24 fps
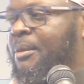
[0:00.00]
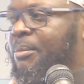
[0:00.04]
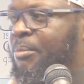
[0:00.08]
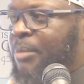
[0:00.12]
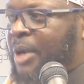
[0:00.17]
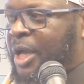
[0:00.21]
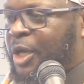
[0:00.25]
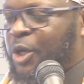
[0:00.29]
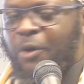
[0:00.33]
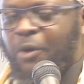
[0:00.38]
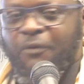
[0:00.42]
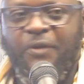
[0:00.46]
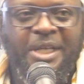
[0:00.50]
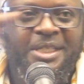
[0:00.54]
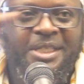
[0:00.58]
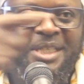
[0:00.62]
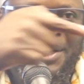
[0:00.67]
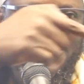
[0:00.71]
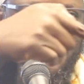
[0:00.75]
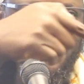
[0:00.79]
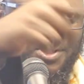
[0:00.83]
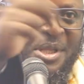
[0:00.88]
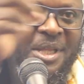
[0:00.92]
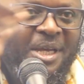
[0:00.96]
Many of us
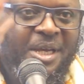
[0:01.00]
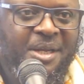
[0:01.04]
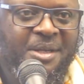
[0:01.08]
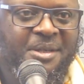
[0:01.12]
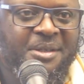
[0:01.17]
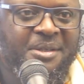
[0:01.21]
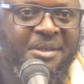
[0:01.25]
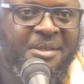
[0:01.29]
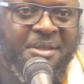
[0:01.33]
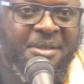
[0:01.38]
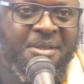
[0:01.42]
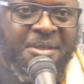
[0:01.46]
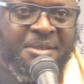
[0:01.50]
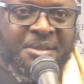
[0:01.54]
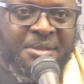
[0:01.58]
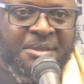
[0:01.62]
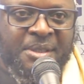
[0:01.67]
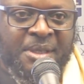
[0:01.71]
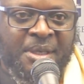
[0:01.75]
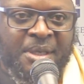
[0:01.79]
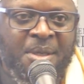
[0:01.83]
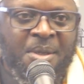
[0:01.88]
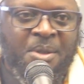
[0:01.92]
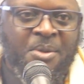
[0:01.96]
are doing that.
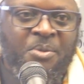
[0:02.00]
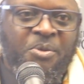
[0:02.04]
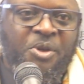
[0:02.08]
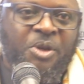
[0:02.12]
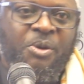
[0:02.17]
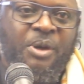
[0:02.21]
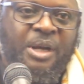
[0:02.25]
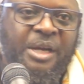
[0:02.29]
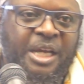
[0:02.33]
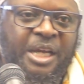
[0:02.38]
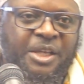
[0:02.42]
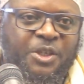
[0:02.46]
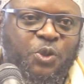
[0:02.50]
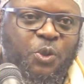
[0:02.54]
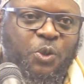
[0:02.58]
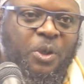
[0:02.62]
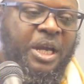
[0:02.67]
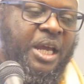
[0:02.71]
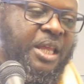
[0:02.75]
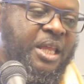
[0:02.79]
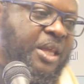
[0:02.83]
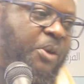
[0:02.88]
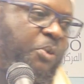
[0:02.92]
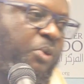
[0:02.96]
We were raised
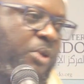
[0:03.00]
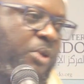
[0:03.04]
together